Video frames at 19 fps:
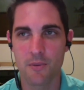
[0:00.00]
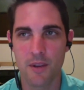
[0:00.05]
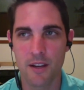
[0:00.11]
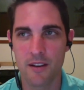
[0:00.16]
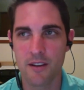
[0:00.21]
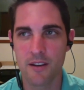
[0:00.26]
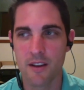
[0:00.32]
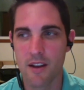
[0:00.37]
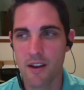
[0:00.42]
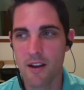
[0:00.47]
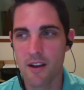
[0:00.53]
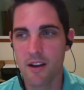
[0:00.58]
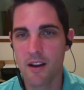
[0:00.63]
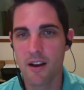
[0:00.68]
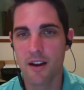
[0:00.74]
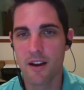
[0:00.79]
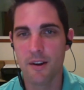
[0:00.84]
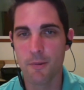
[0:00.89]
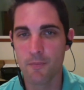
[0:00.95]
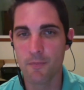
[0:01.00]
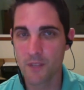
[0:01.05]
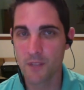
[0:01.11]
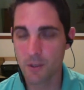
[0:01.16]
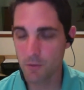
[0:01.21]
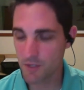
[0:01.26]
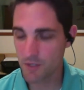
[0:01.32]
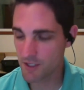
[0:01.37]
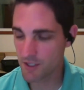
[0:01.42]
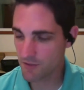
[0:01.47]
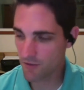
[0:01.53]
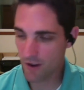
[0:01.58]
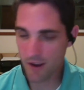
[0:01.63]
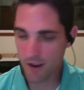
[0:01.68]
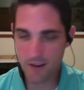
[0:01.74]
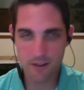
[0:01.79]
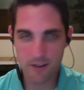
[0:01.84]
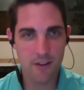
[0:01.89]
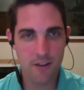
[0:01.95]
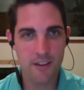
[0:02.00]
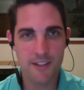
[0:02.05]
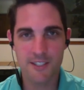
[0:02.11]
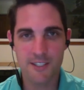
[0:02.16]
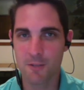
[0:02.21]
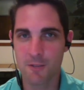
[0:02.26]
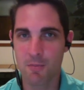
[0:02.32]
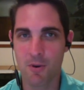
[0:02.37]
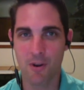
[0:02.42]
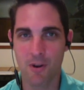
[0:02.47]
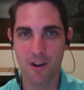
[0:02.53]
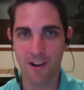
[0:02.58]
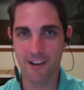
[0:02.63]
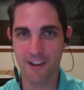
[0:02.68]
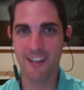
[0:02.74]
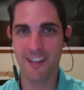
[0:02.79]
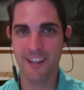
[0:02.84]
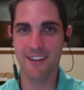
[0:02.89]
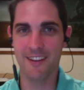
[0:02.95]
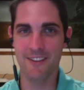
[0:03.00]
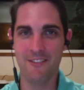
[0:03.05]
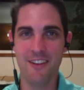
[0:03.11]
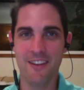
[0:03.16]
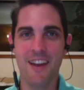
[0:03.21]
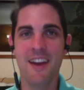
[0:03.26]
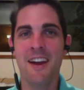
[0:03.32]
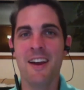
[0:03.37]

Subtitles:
And which is fine, that's their prerogative.